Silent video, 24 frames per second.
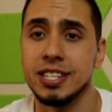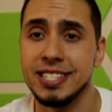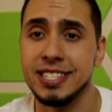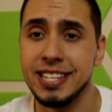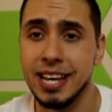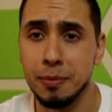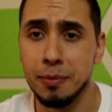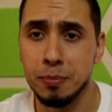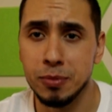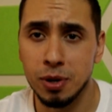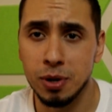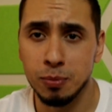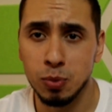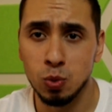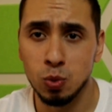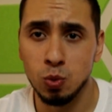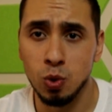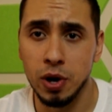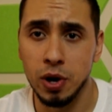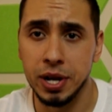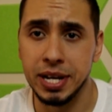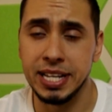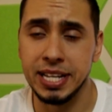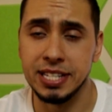Tip number
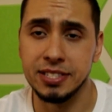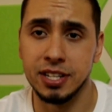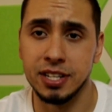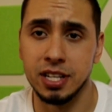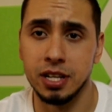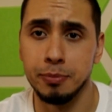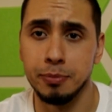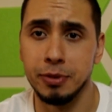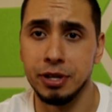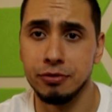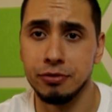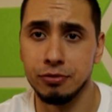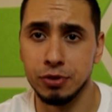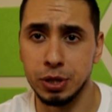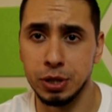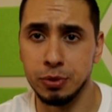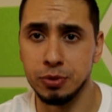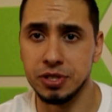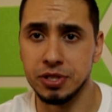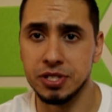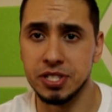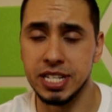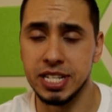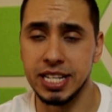one is gonna be
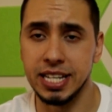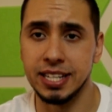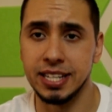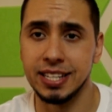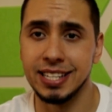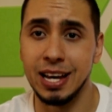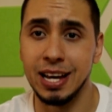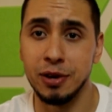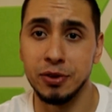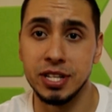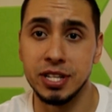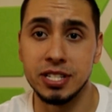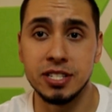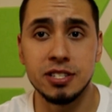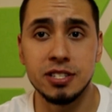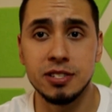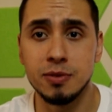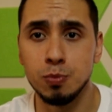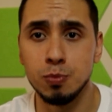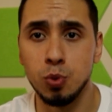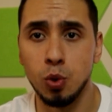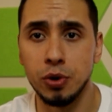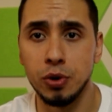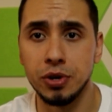frequency. Now, this is
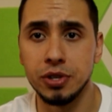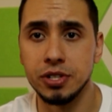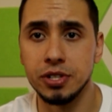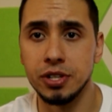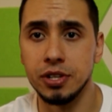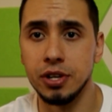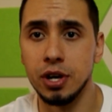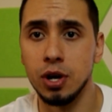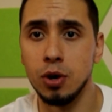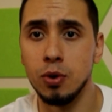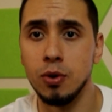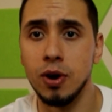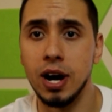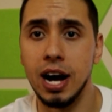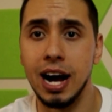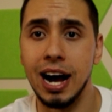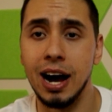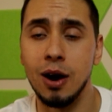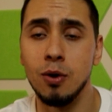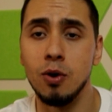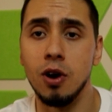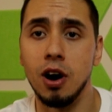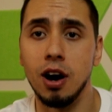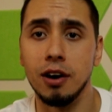important to know
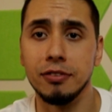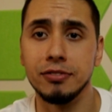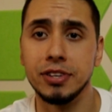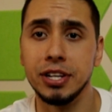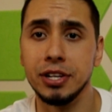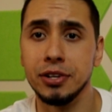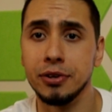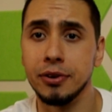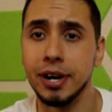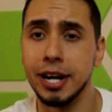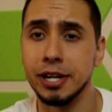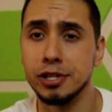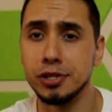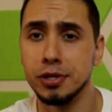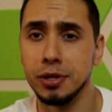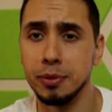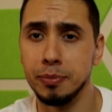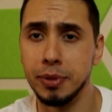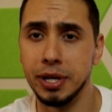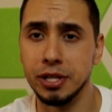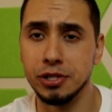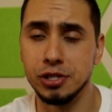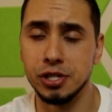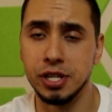how often you're actually
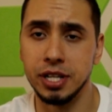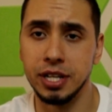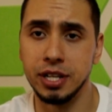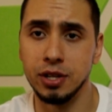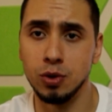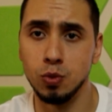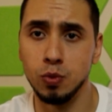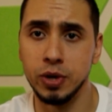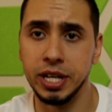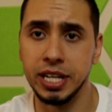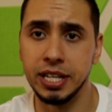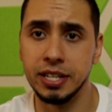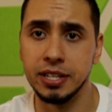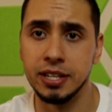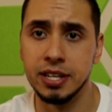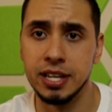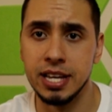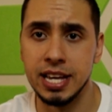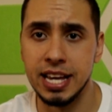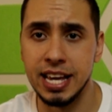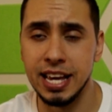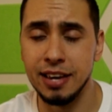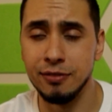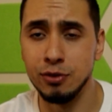benching in a week.
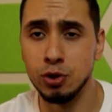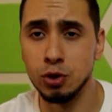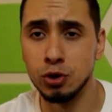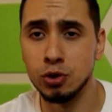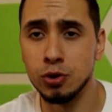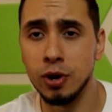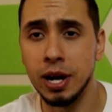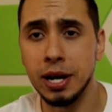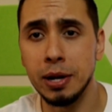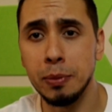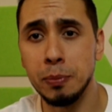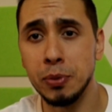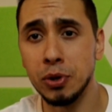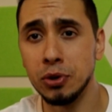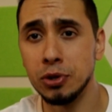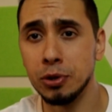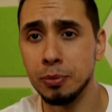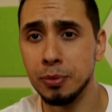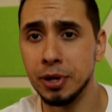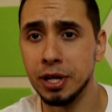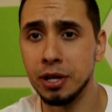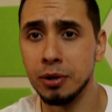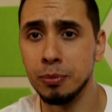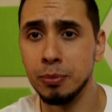If you're trying to build a
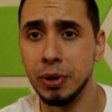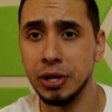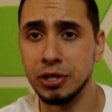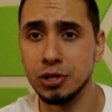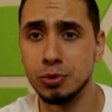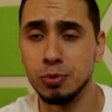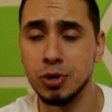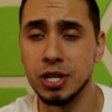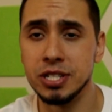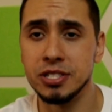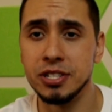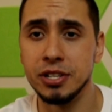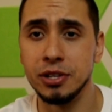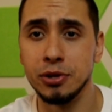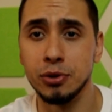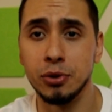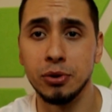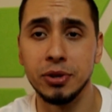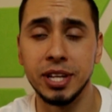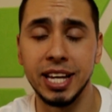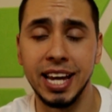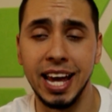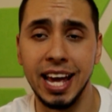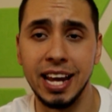bigger bench press and you're
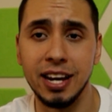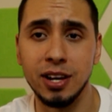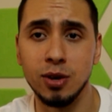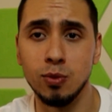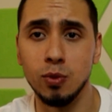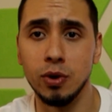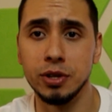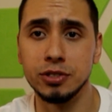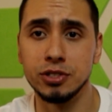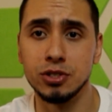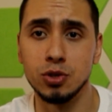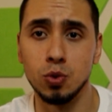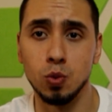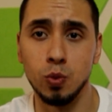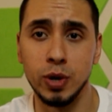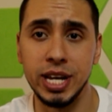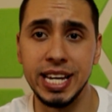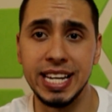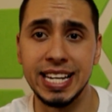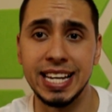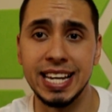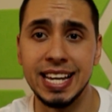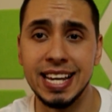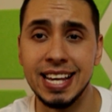only hitting once a
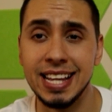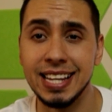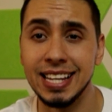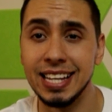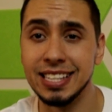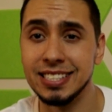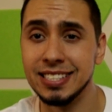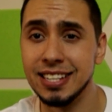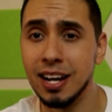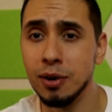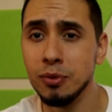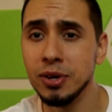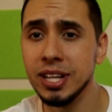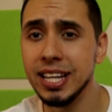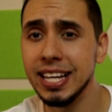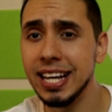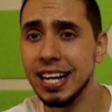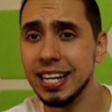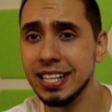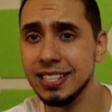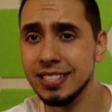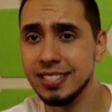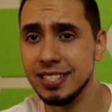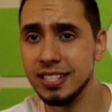week, that's not really
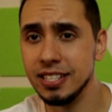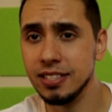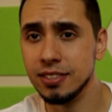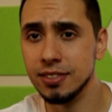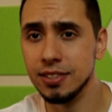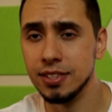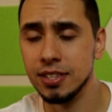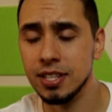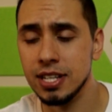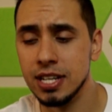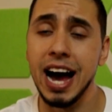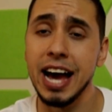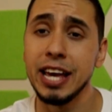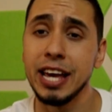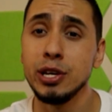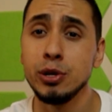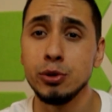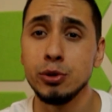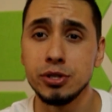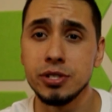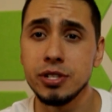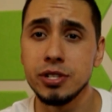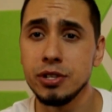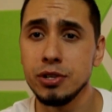ideal. I
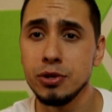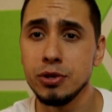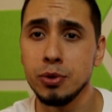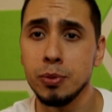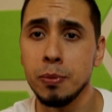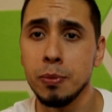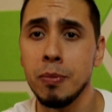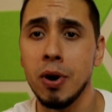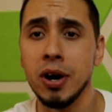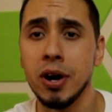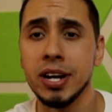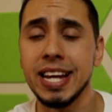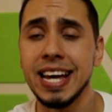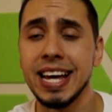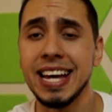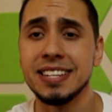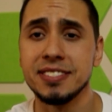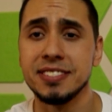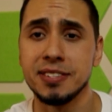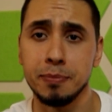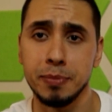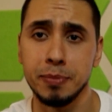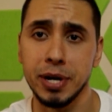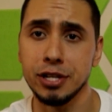used to do Monday
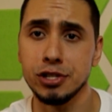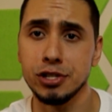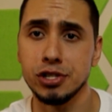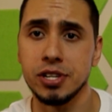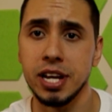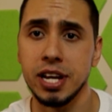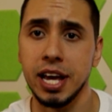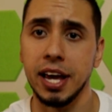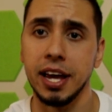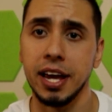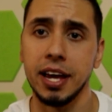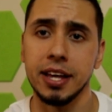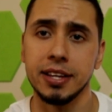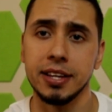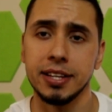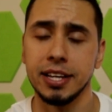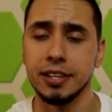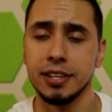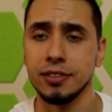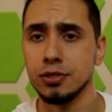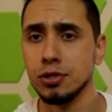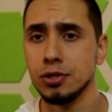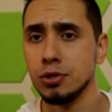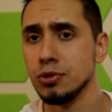as a bench day and
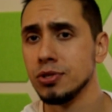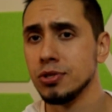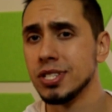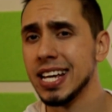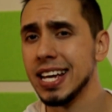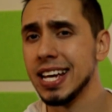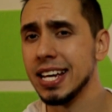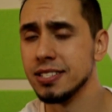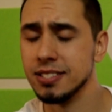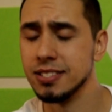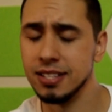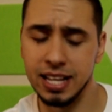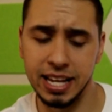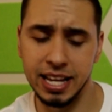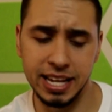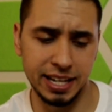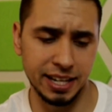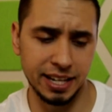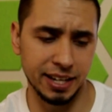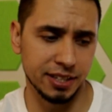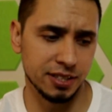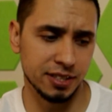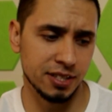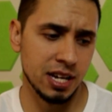then Tuesday as
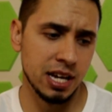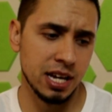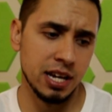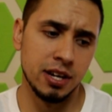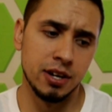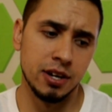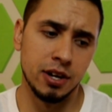legs,